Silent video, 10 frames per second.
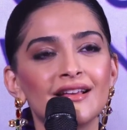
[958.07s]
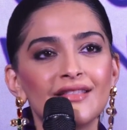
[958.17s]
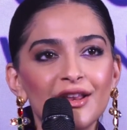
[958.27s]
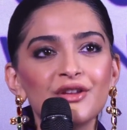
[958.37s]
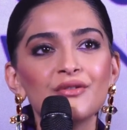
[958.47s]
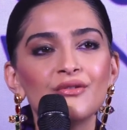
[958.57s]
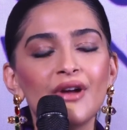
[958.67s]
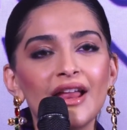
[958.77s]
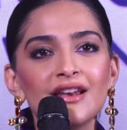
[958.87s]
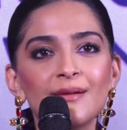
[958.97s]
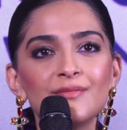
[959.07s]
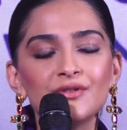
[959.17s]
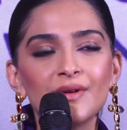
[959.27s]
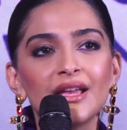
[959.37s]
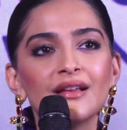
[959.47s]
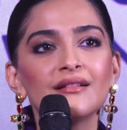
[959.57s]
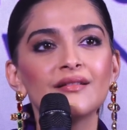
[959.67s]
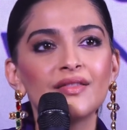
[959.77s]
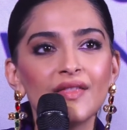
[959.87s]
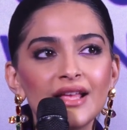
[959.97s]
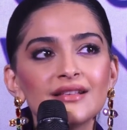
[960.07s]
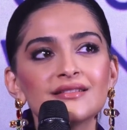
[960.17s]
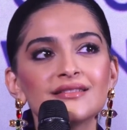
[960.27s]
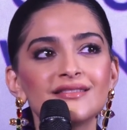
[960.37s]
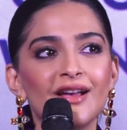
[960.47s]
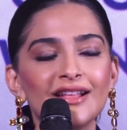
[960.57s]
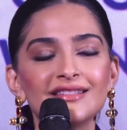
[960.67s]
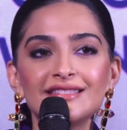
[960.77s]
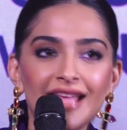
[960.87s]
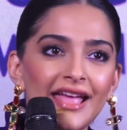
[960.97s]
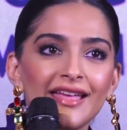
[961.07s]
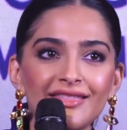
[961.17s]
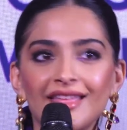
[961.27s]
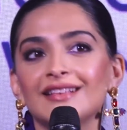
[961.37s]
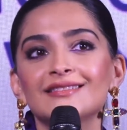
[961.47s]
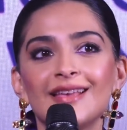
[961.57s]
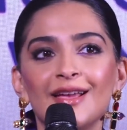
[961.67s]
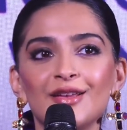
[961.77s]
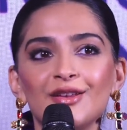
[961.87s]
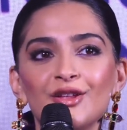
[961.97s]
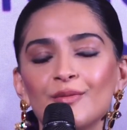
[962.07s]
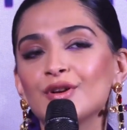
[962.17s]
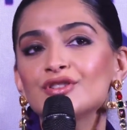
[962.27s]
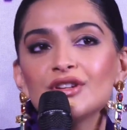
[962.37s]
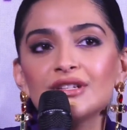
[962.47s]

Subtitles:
then you end up doing things and saying things that, you know, because